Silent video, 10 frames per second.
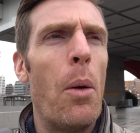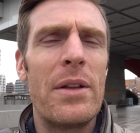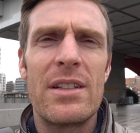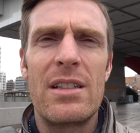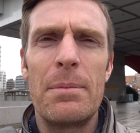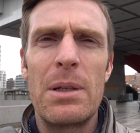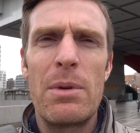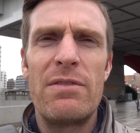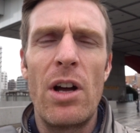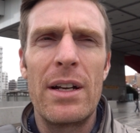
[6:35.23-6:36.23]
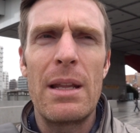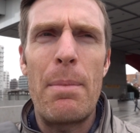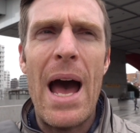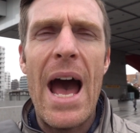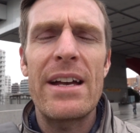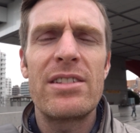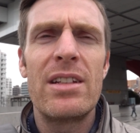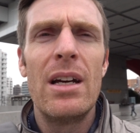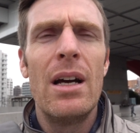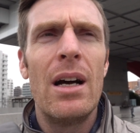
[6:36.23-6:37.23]
which is something we've done in the
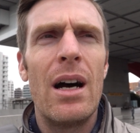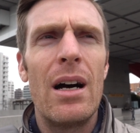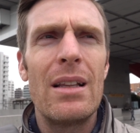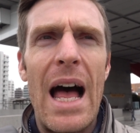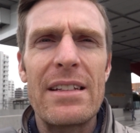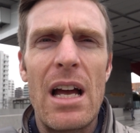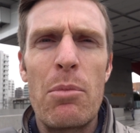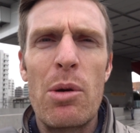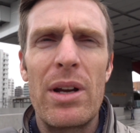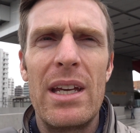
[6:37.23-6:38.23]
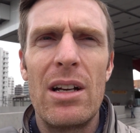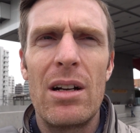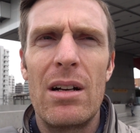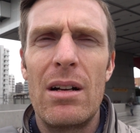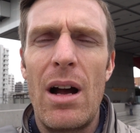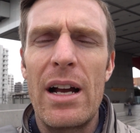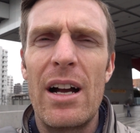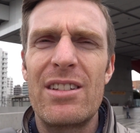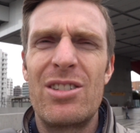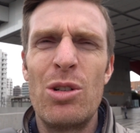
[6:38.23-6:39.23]
past. Last time we were here, I
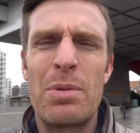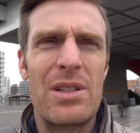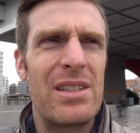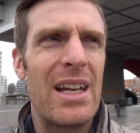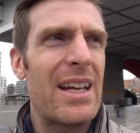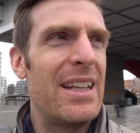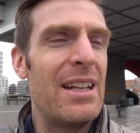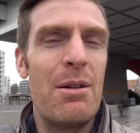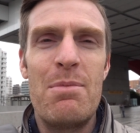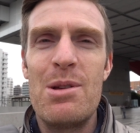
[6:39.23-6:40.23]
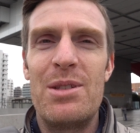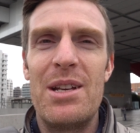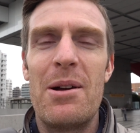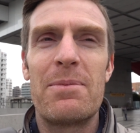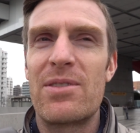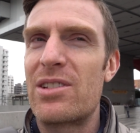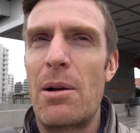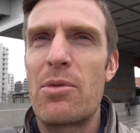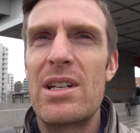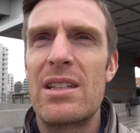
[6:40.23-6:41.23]
got super sick in the museum for
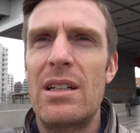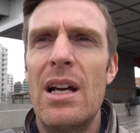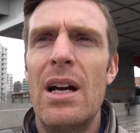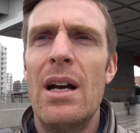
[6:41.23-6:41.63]
some reason.